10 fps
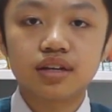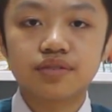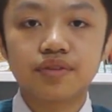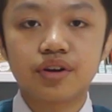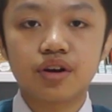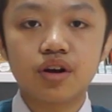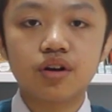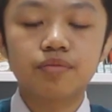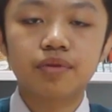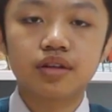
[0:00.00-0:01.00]
It's very
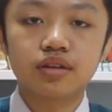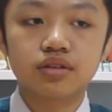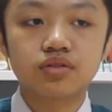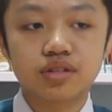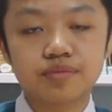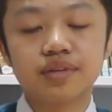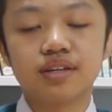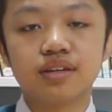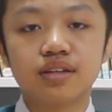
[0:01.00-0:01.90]
hard, but trust me,